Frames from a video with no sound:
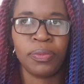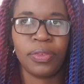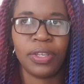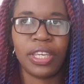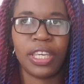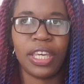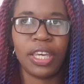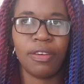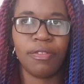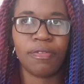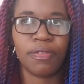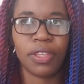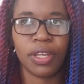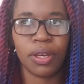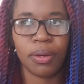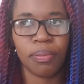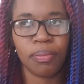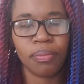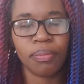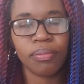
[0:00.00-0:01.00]
give
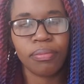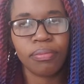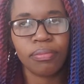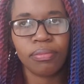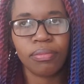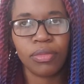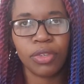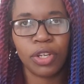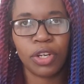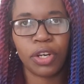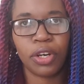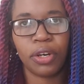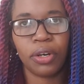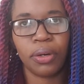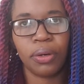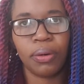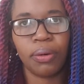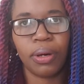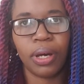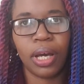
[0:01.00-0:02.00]
them,
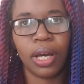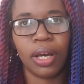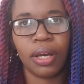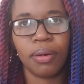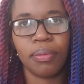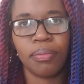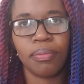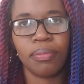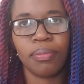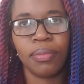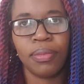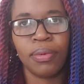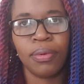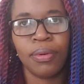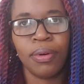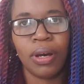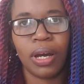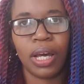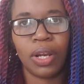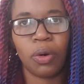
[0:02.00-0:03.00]
an
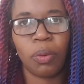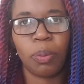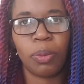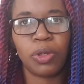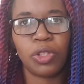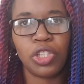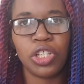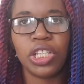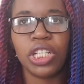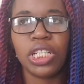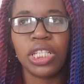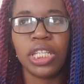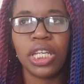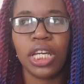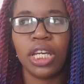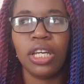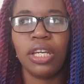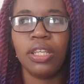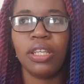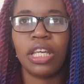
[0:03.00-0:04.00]

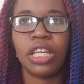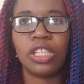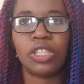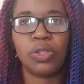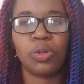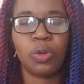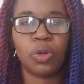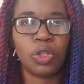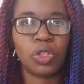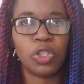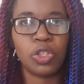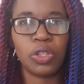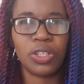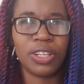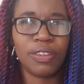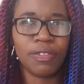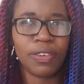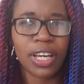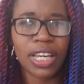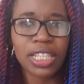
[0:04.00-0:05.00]
opportunity. They still go to
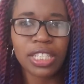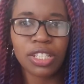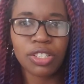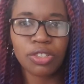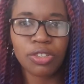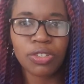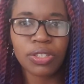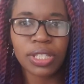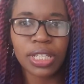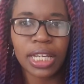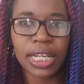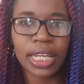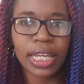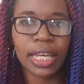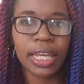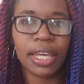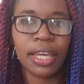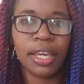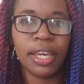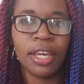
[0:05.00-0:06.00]
university to
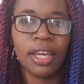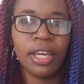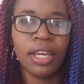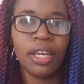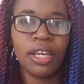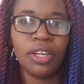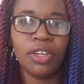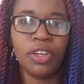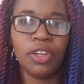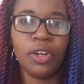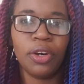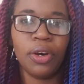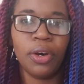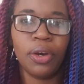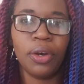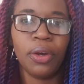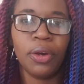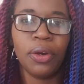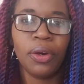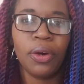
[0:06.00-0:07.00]
study,
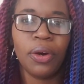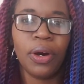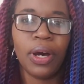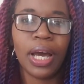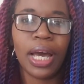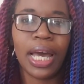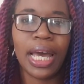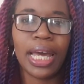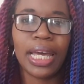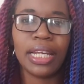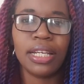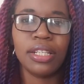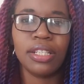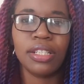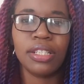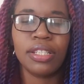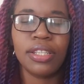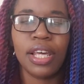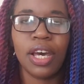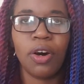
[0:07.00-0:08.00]

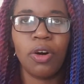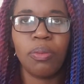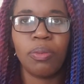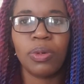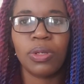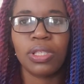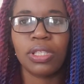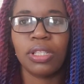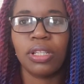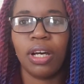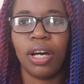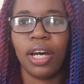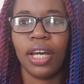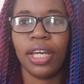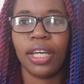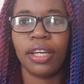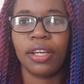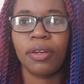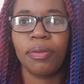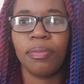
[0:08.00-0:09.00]
and they're almost
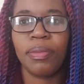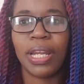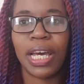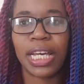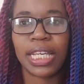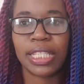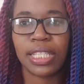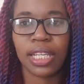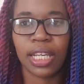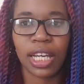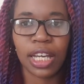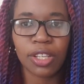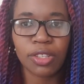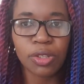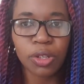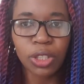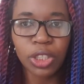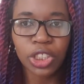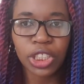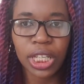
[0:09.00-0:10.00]
like nursing
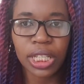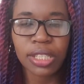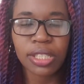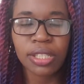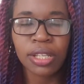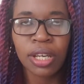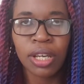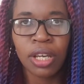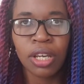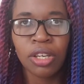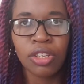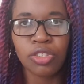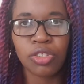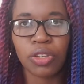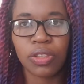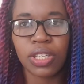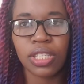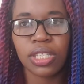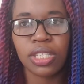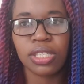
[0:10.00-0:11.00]
associates. So
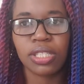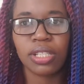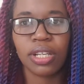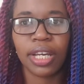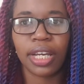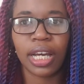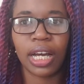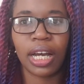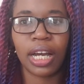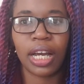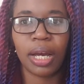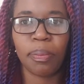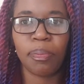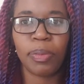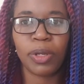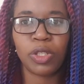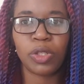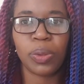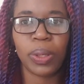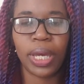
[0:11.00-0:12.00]
this is like a gap
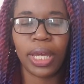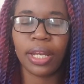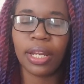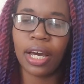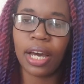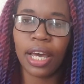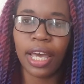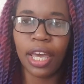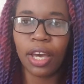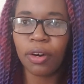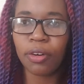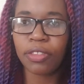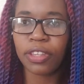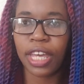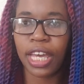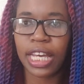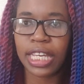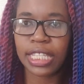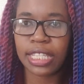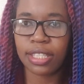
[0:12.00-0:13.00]
between a
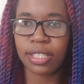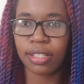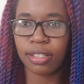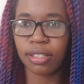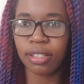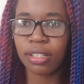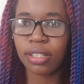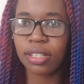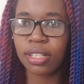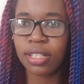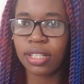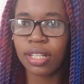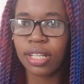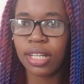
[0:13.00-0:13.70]
healthcare assistant